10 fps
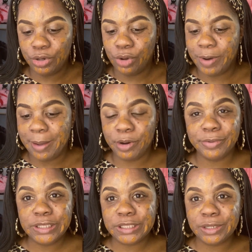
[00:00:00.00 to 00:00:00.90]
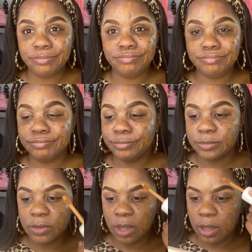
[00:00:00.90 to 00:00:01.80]
no rhyme or reason,
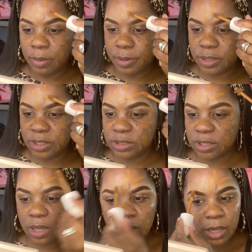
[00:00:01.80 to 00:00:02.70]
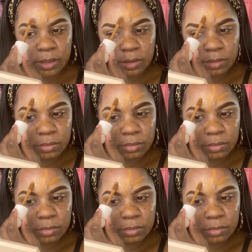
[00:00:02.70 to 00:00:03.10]
put this on.